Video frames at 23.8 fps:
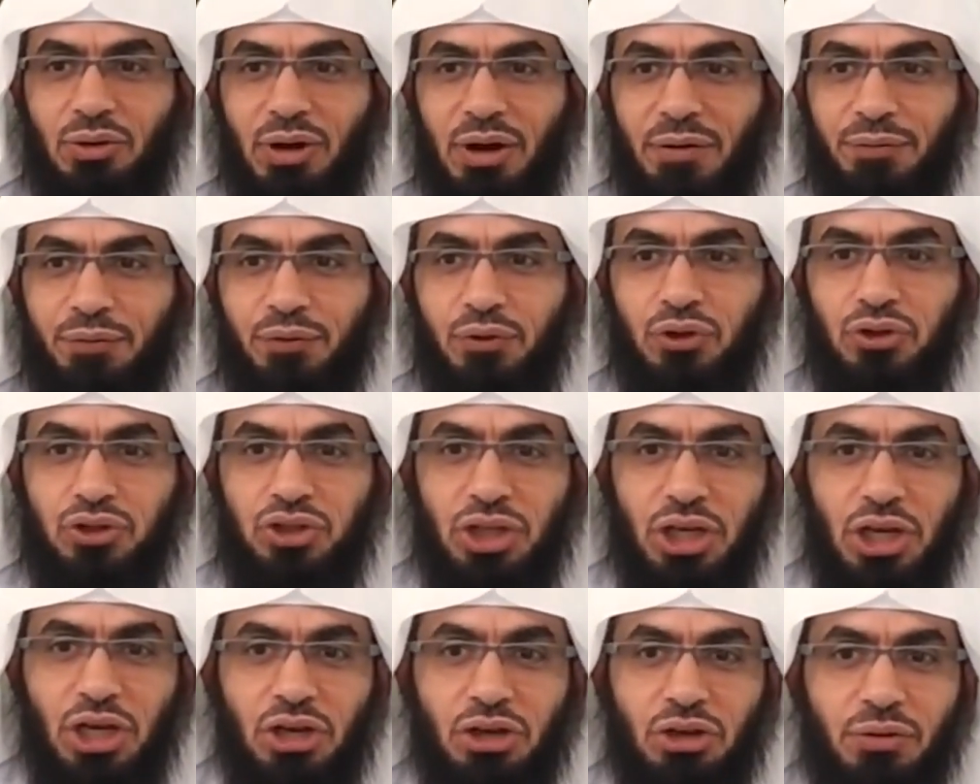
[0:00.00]

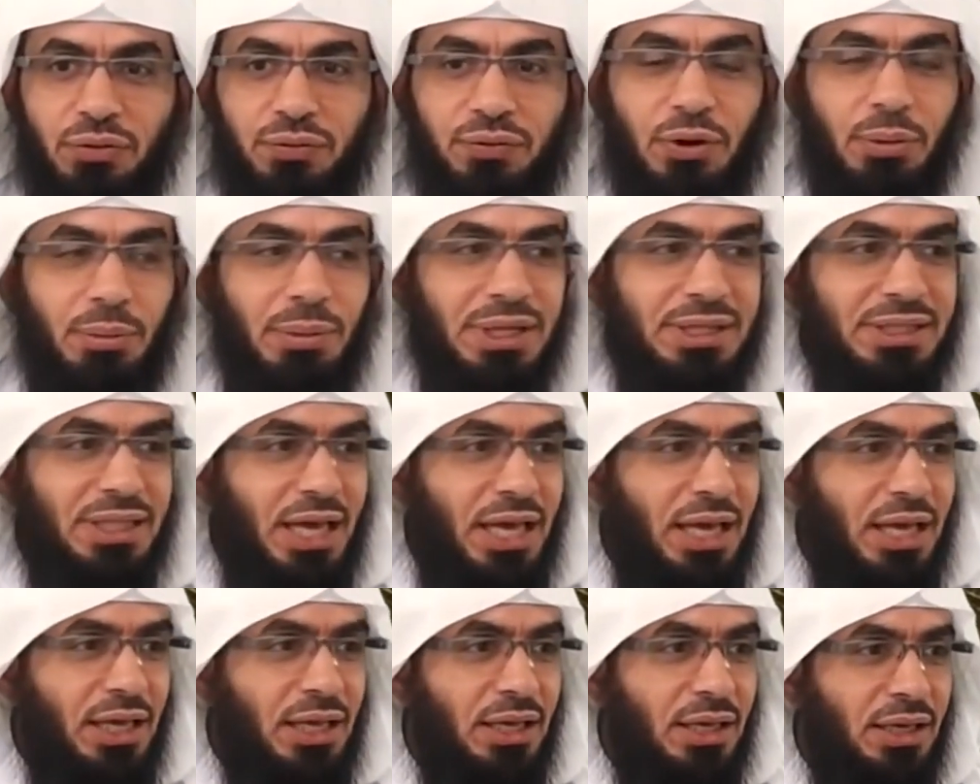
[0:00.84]
refuge in you from a
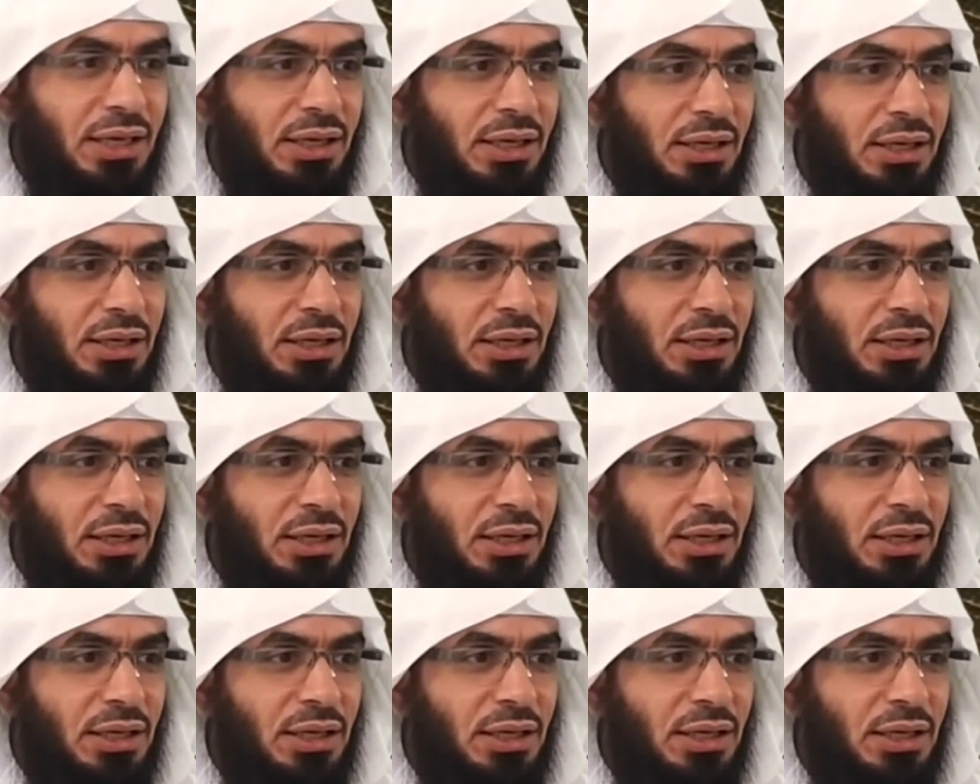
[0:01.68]
day